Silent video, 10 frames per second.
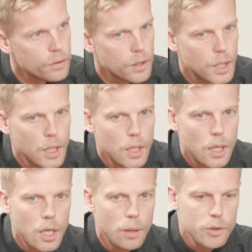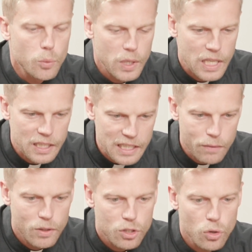Mm-hmm. So when they leave
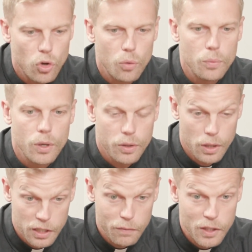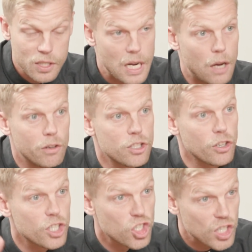this home or leave this college, they're
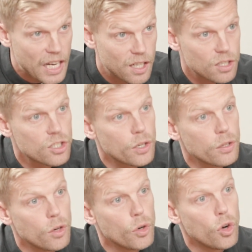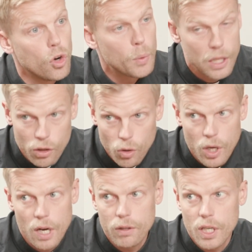excited to start their own home in their own
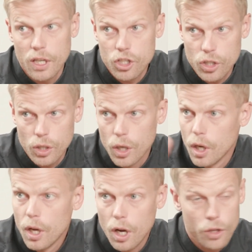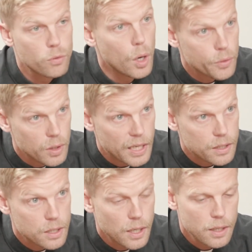congregation throughout the United
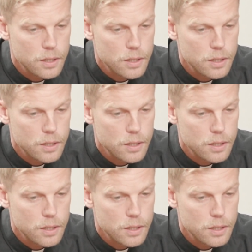States.